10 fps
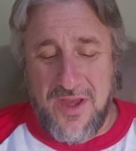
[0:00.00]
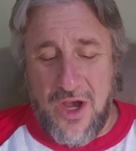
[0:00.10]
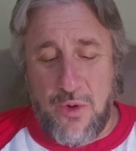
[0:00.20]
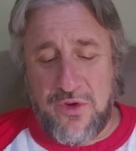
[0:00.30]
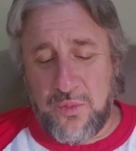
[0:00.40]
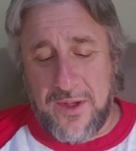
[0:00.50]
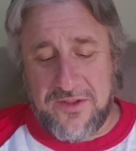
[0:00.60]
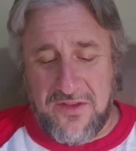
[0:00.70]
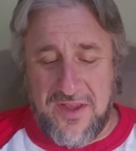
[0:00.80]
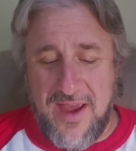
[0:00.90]
Always
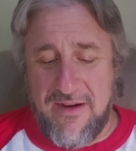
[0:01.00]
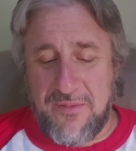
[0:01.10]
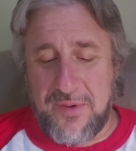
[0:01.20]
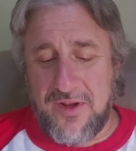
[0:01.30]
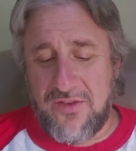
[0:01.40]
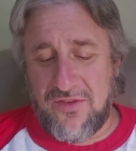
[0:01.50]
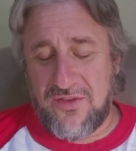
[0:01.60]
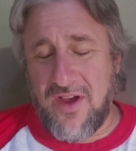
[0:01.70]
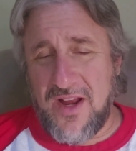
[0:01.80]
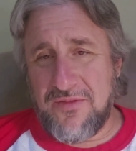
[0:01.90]
wanted the Aaron, but it's
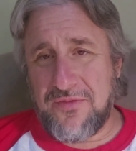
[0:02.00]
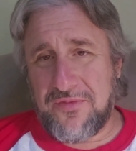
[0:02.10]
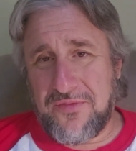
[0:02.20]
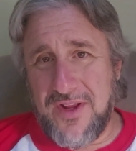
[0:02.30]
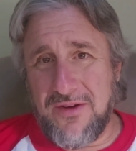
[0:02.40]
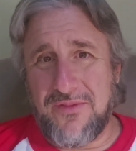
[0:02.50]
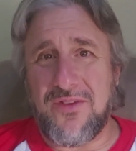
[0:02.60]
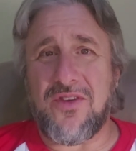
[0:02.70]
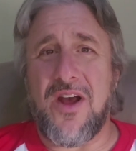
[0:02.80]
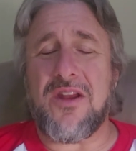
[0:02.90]
kind of,
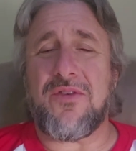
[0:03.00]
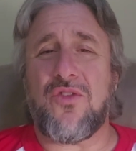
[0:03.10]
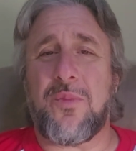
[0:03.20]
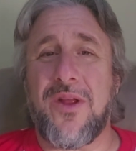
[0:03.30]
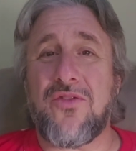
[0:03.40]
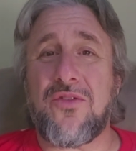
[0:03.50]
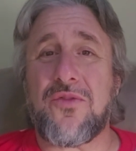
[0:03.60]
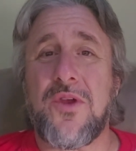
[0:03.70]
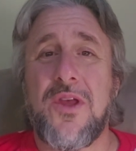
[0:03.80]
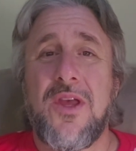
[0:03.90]
it's kind of
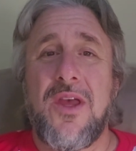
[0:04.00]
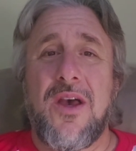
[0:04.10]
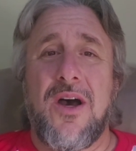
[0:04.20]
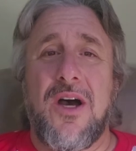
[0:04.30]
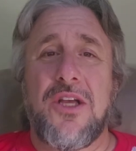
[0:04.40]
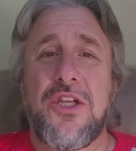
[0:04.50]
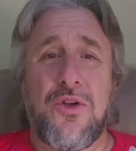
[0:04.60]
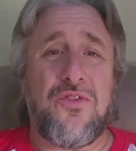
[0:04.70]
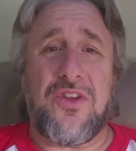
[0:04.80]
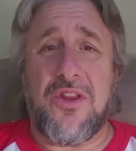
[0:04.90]
expensive. You
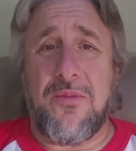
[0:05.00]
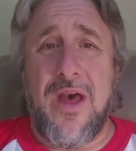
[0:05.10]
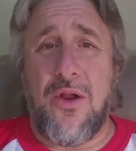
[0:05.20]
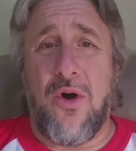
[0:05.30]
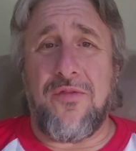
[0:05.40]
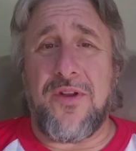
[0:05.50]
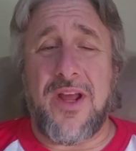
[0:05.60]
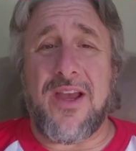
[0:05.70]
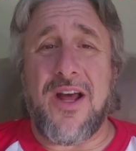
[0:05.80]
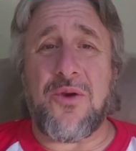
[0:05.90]
don't see them that often.
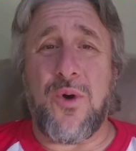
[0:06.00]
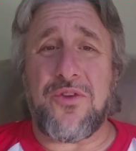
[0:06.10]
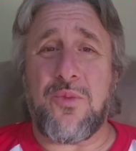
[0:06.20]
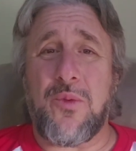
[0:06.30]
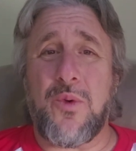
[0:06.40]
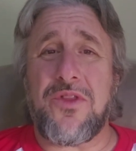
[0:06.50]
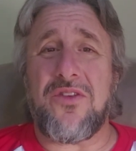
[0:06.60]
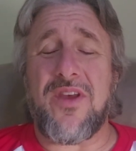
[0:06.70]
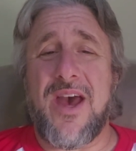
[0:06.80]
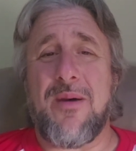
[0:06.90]
I kind of wanted one with the
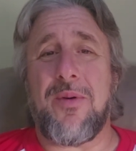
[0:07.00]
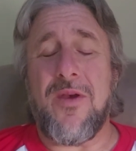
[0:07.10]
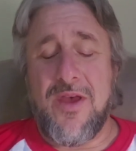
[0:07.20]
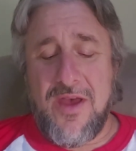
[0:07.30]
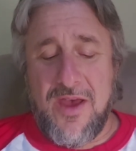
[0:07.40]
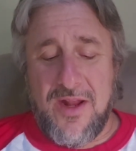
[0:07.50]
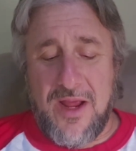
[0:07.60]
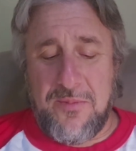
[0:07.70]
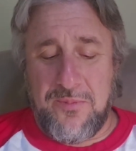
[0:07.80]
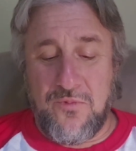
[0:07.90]
tab. And
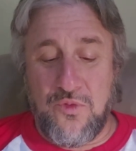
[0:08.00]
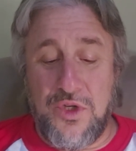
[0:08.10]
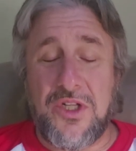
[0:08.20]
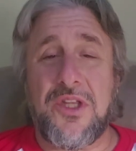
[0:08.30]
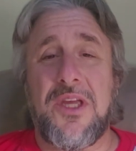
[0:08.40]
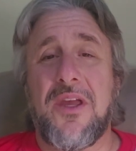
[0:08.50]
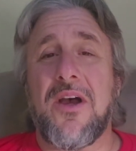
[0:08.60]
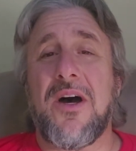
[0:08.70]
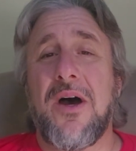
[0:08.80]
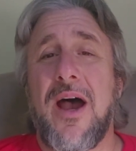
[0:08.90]
I really,
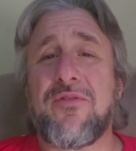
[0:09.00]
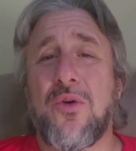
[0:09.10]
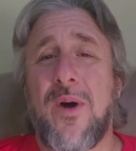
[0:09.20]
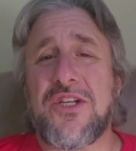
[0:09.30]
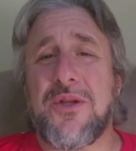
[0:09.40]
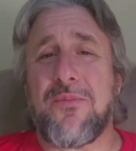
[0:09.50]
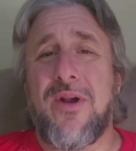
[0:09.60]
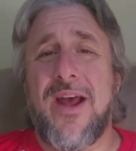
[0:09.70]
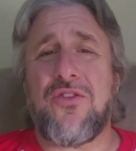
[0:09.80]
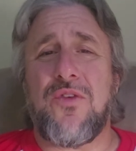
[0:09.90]
after watching
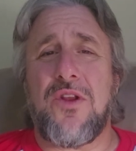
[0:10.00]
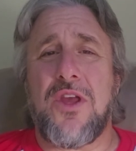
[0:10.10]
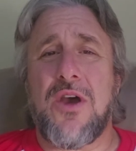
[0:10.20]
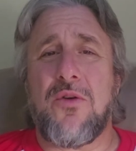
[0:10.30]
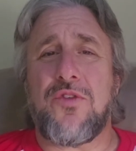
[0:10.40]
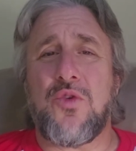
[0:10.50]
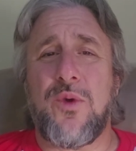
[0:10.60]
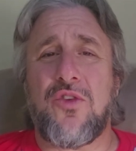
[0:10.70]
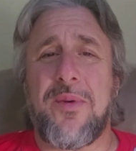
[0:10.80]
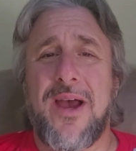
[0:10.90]
Brad's video a few
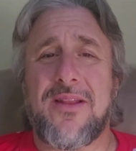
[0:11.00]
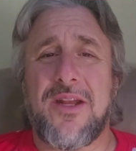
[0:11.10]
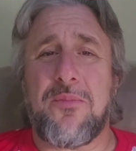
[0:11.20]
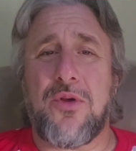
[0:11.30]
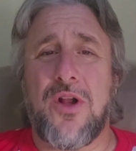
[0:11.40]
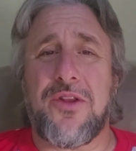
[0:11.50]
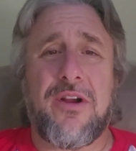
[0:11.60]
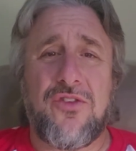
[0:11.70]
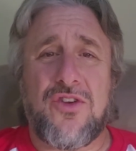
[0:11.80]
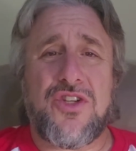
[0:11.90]
weeks back that he put on there,
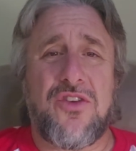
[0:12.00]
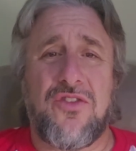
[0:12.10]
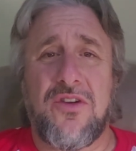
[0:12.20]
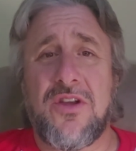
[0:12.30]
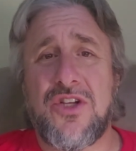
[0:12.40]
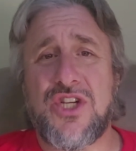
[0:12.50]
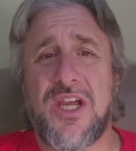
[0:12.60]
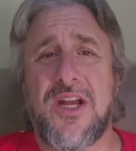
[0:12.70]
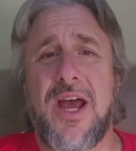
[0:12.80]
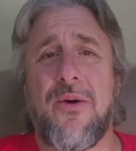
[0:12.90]
I suggest you
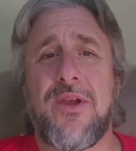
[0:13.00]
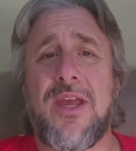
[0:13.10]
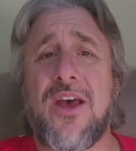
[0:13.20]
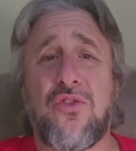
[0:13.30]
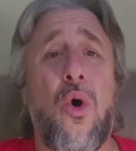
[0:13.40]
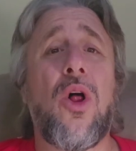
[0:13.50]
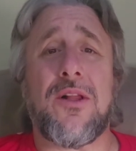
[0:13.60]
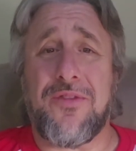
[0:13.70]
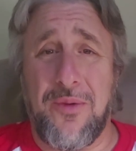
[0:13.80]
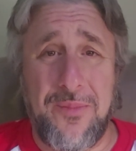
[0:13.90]
check it out. He has all
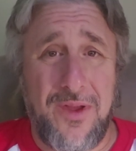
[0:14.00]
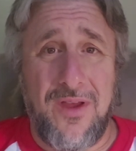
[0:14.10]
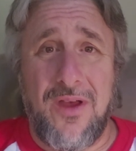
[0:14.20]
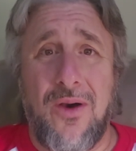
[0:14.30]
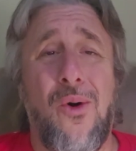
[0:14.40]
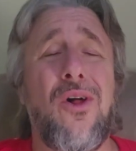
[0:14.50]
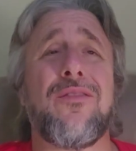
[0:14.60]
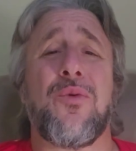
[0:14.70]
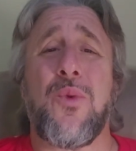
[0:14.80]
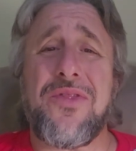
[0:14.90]
of them
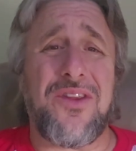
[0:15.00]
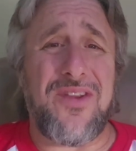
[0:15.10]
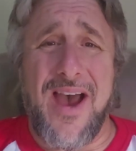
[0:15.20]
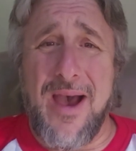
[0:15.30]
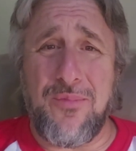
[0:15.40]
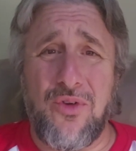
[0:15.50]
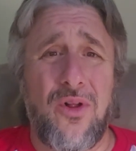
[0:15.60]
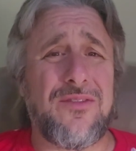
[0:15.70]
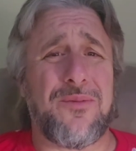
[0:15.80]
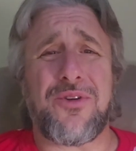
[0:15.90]
with the tabs,
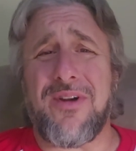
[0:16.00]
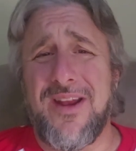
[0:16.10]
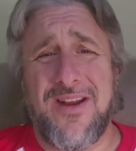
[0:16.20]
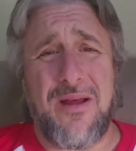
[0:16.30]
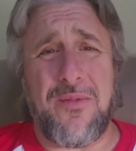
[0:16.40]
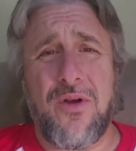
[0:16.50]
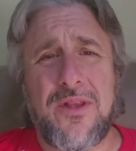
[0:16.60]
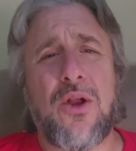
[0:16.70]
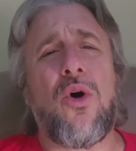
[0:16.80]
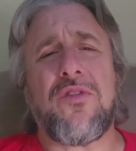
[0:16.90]
all of them graded.
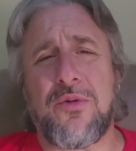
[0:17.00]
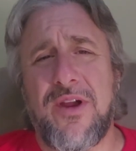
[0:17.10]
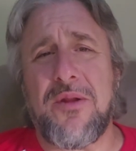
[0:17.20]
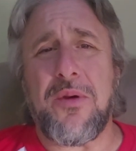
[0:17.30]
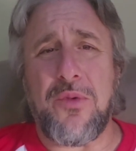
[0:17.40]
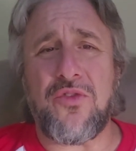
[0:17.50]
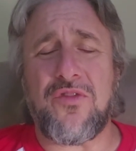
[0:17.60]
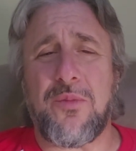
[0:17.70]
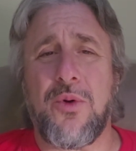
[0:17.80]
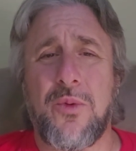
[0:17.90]
Not all of them graded, but most
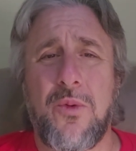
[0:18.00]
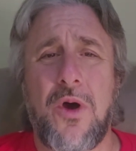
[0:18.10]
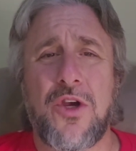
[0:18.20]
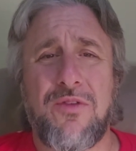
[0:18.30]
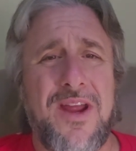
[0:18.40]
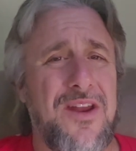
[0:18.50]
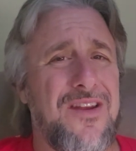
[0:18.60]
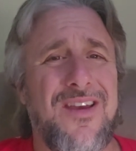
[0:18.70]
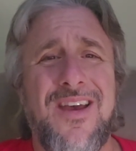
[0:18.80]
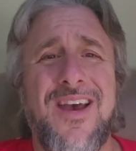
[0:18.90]
of them are
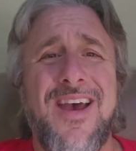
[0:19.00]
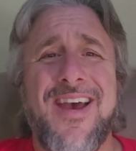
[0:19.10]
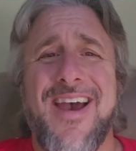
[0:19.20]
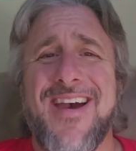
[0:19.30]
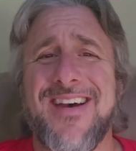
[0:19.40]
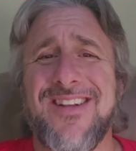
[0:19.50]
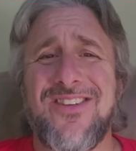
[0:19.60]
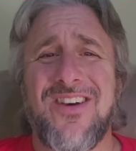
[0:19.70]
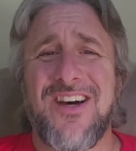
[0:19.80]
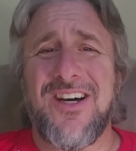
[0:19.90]
graded.
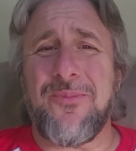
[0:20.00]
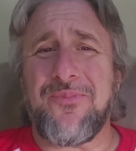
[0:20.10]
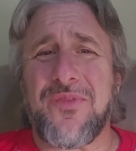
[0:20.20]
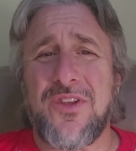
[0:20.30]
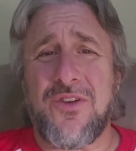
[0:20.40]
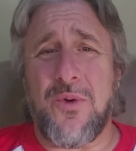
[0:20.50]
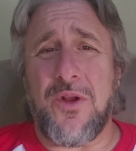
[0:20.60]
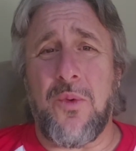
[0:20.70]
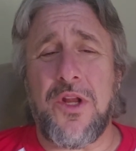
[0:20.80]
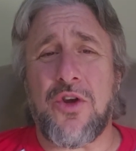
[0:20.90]
And
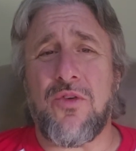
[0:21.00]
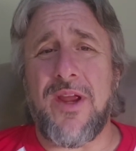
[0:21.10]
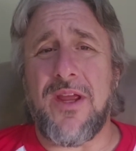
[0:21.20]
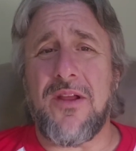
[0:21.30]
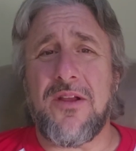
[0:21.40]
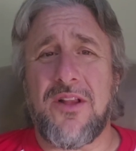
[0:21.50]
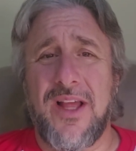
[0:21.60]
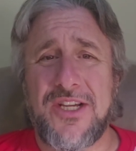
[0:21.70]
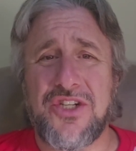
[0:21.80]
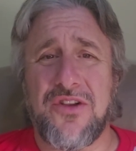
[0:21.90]
what a great
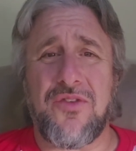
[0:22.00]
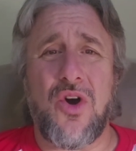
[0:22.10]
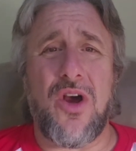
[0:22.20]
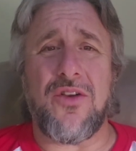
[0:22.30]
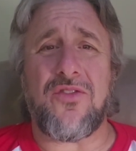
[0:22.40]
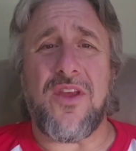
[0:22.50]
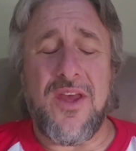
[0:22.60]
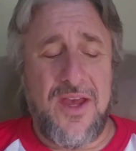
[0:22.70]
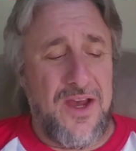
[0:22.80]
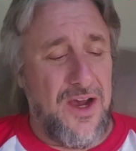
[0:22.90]
collection of cards.
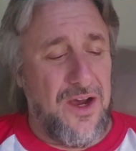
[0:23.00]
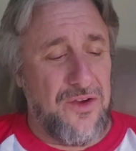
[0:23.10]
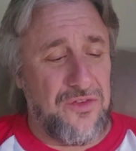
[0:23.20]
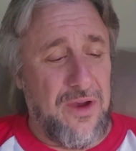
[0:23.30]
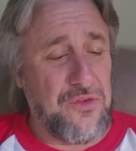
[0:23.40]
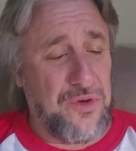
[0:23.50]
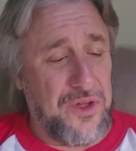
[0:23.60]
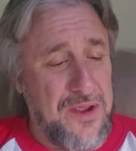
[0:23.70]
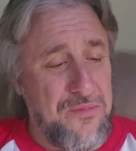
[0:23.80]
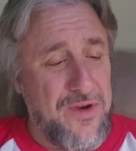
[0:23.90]
So I was
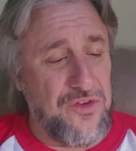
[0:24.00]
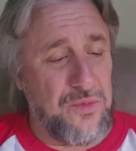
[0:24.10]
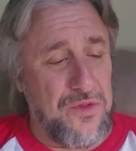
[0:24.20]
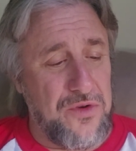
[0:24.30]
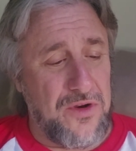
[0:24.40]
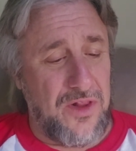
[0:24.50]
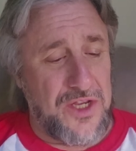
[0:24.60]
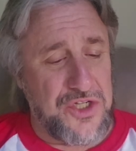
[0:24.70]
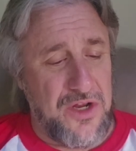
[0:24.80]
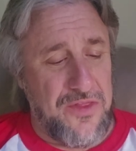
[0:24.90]
really impressed with your
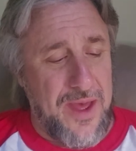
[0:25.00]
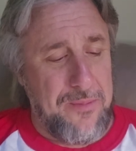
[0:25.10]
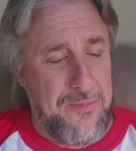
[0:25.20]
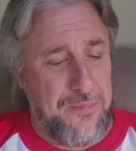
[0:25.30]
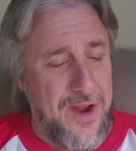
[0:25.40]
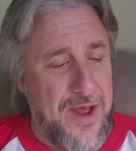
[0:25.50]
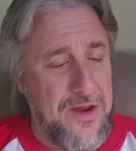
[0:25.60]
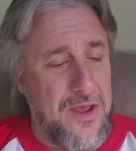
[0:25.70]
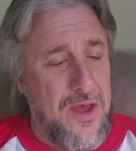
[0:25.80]
collection on that, Brad.